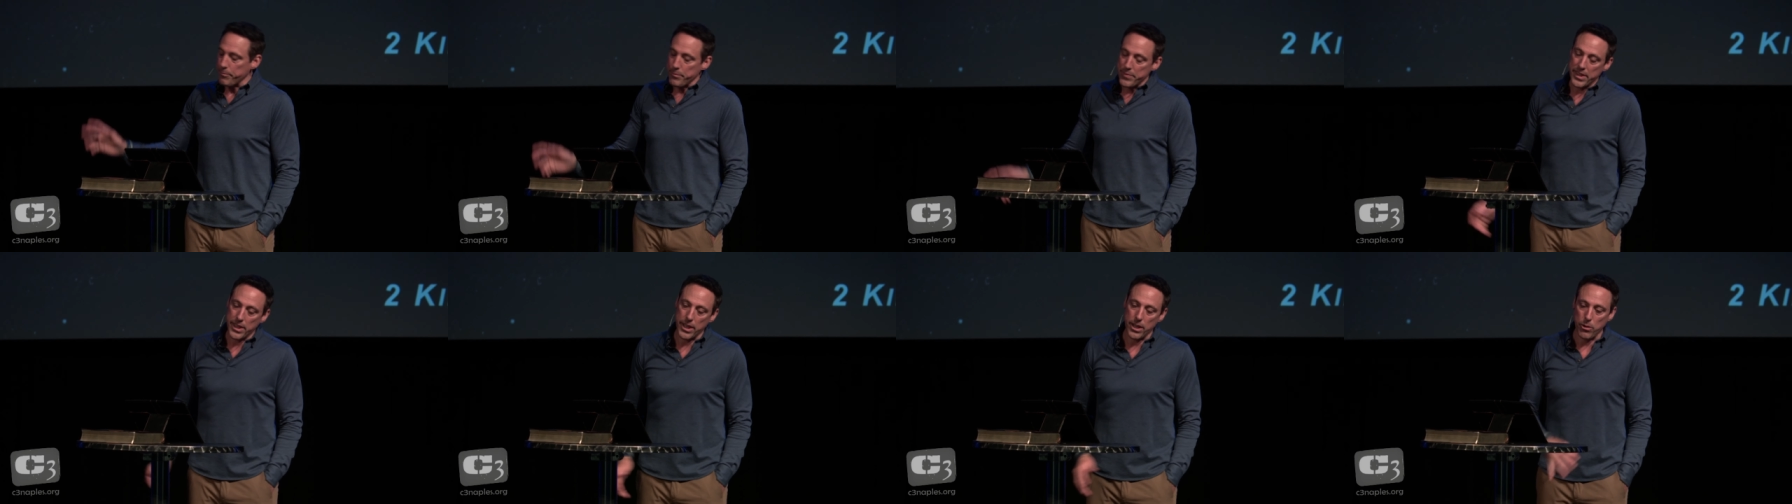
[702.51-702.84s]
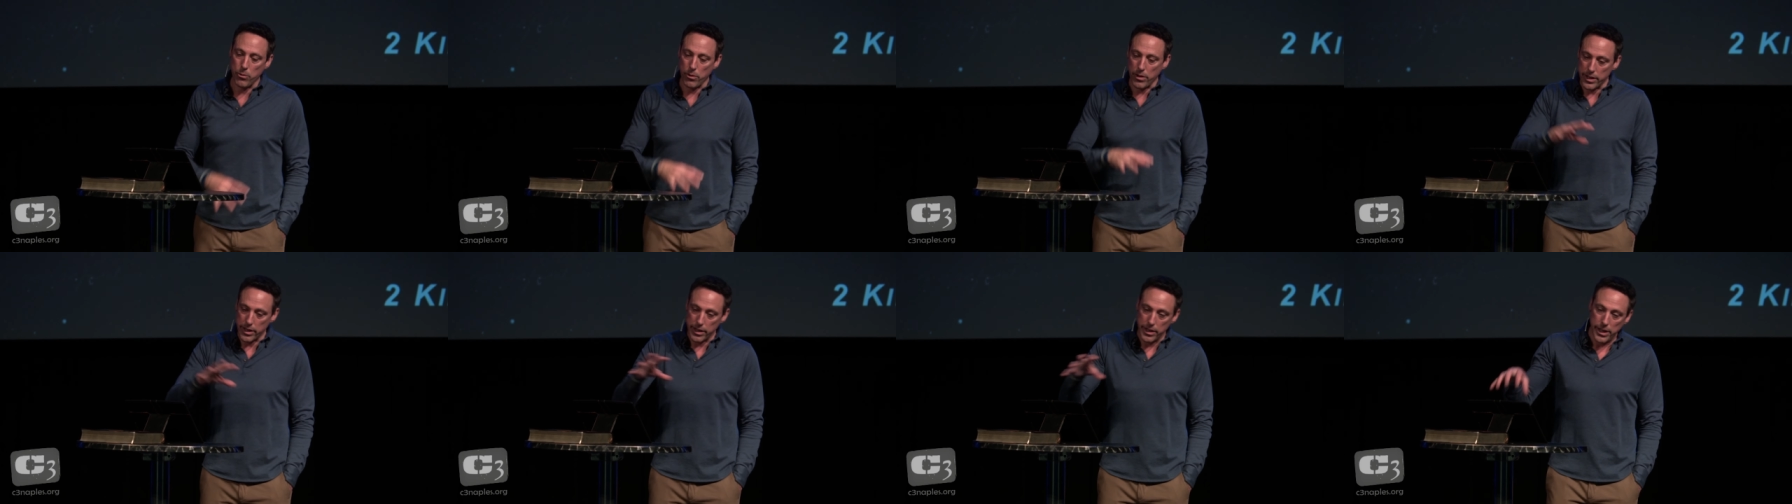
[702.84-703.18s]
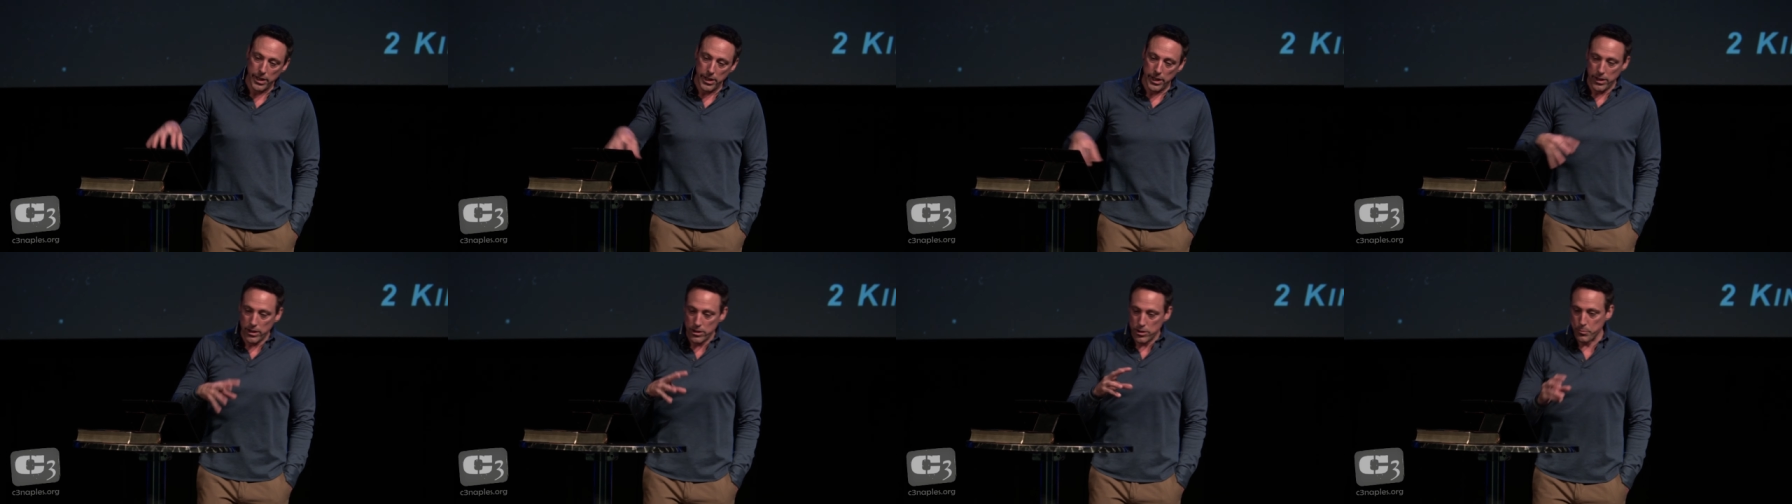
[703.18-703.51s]
They don't want to
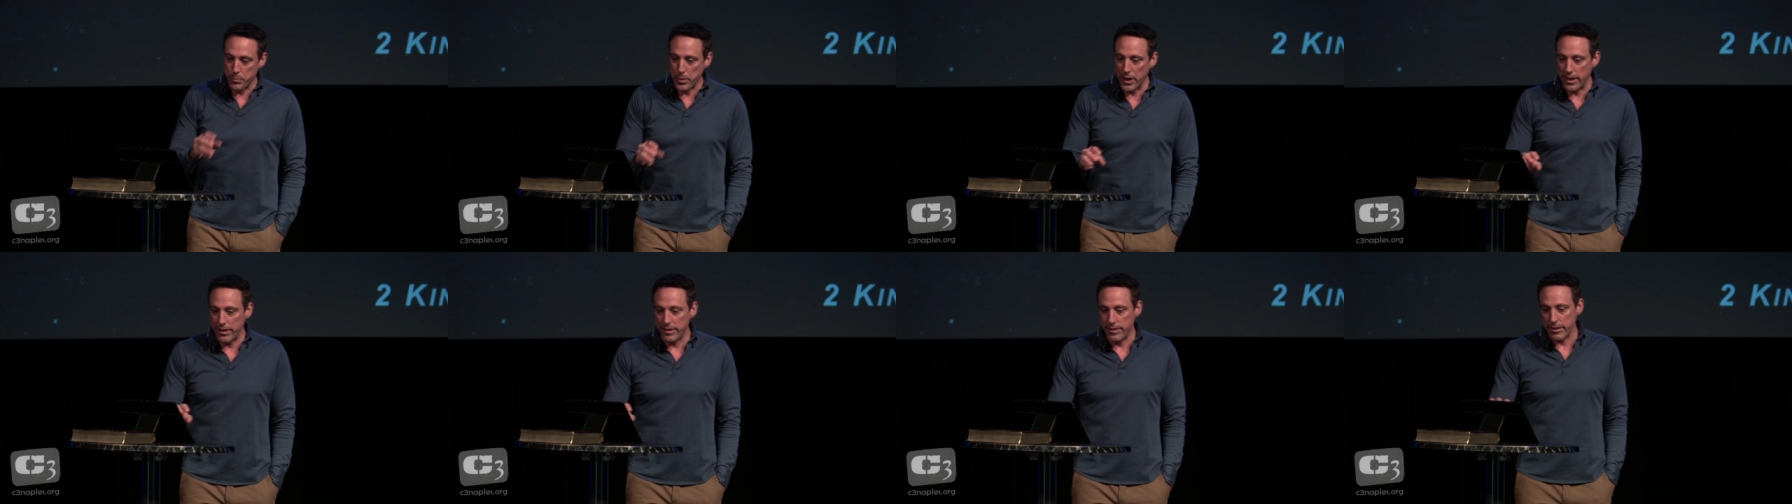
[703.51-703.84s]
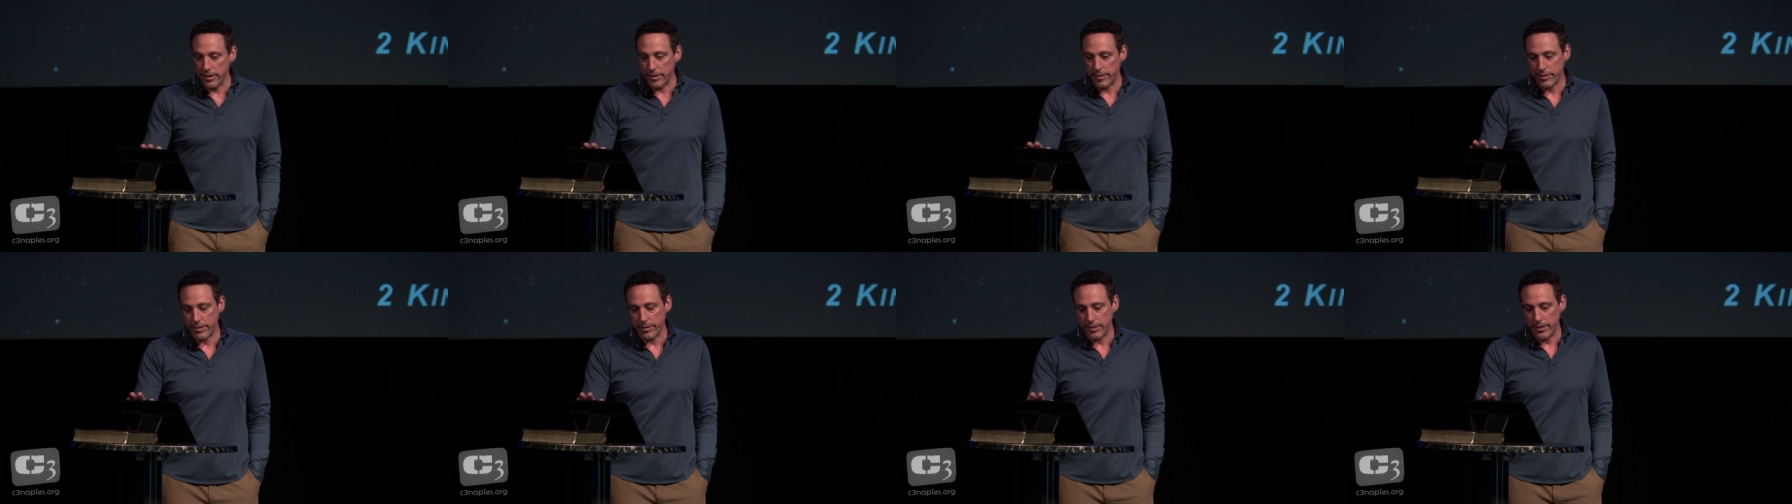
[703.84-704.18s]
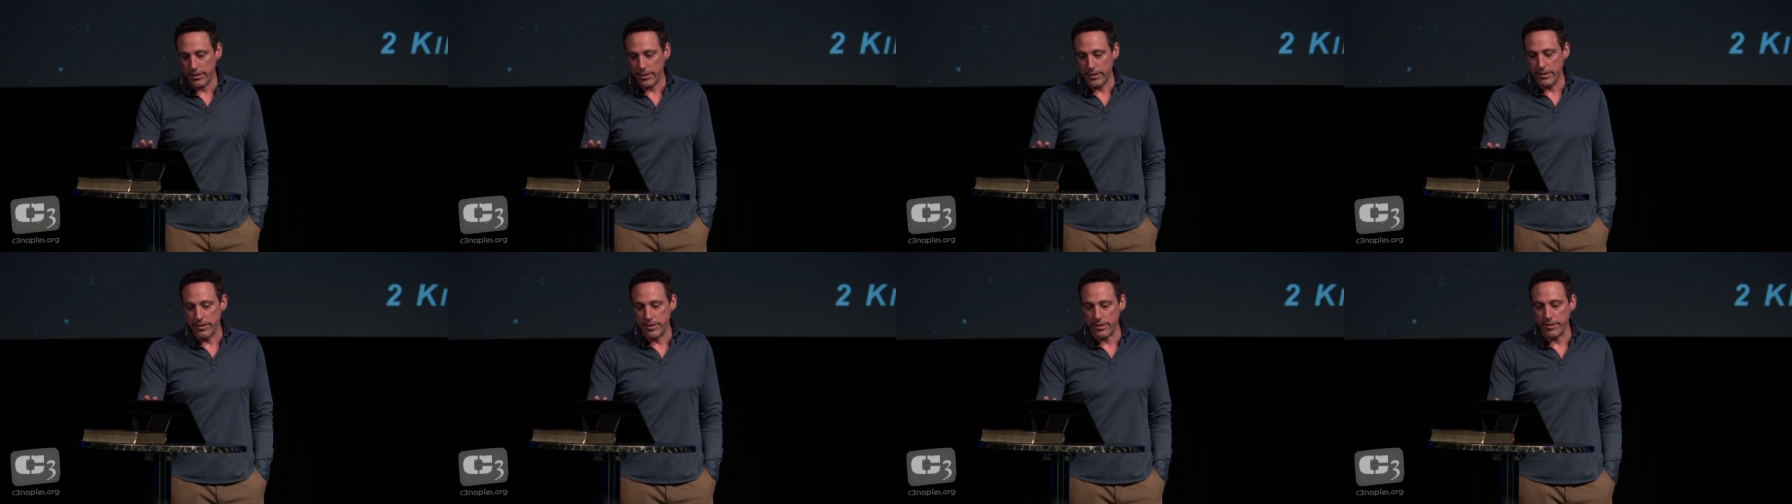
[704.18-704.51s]
spread this
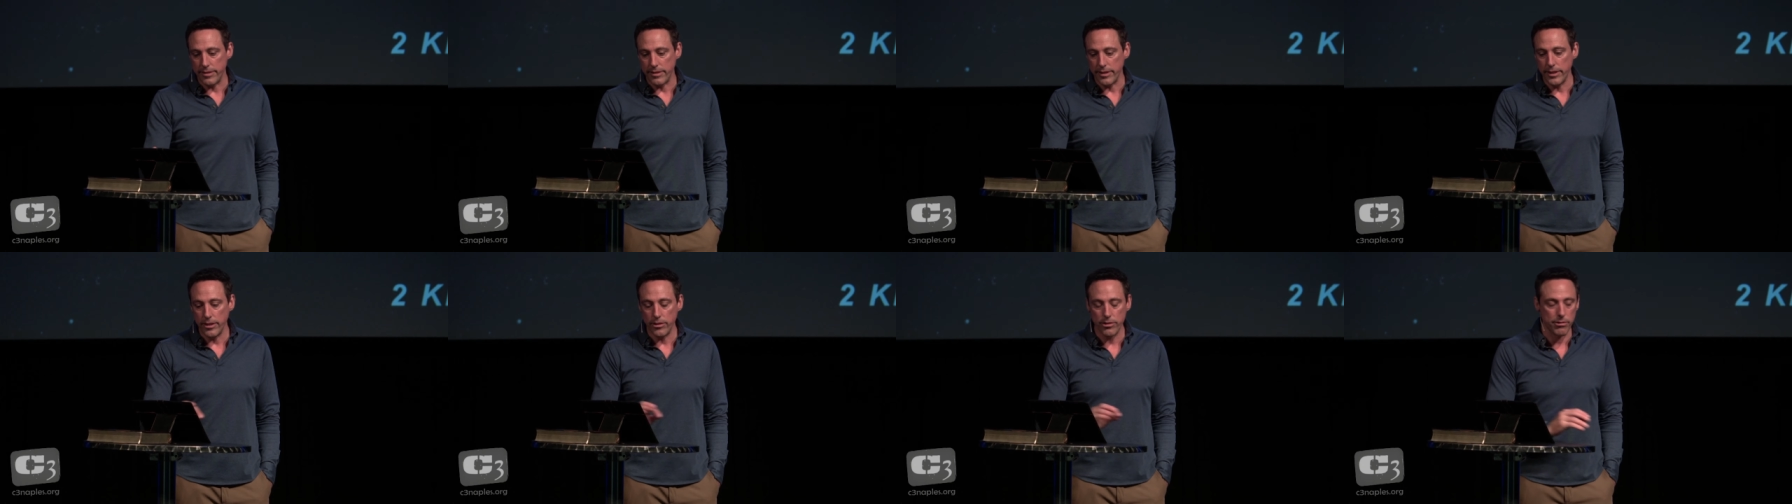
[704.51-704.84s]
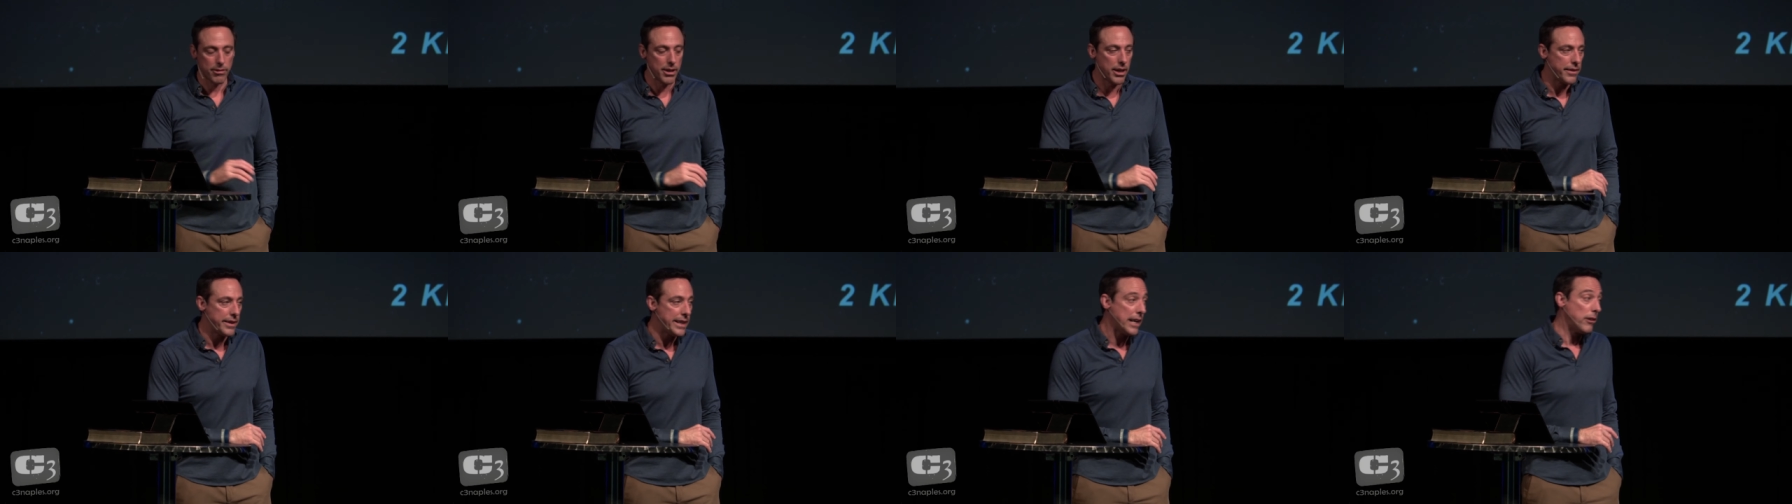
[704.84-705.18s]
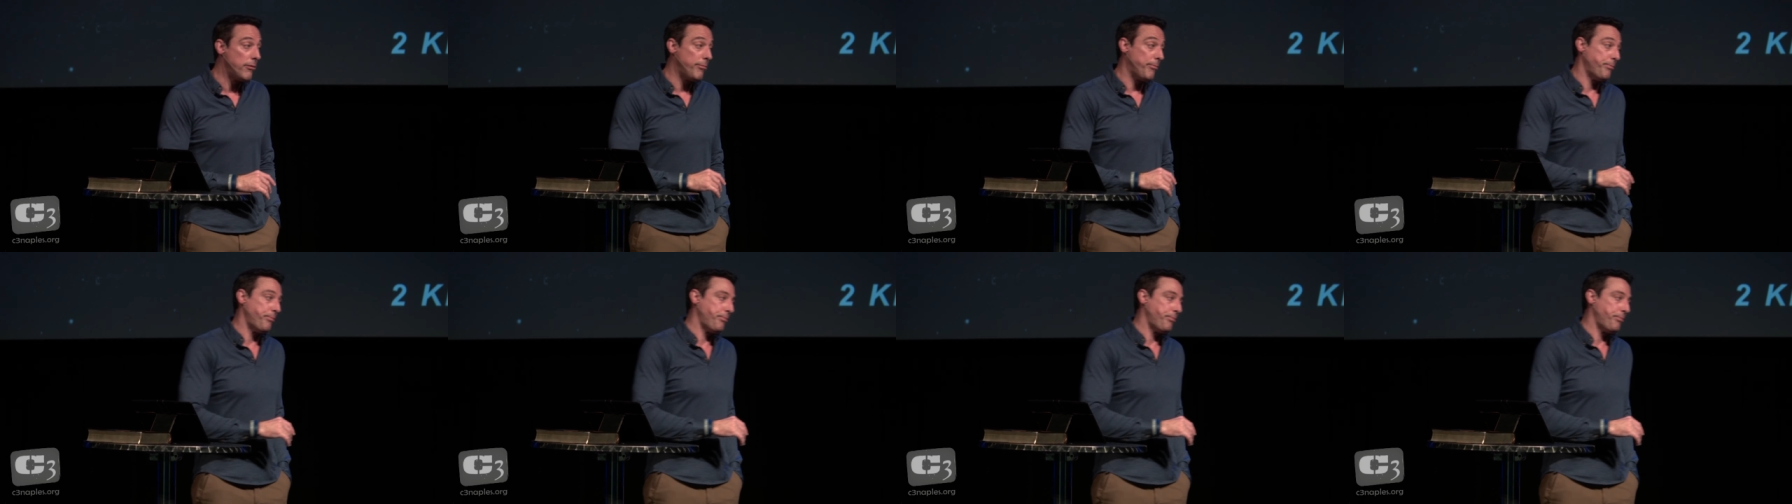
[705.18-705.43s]
disease around. Now,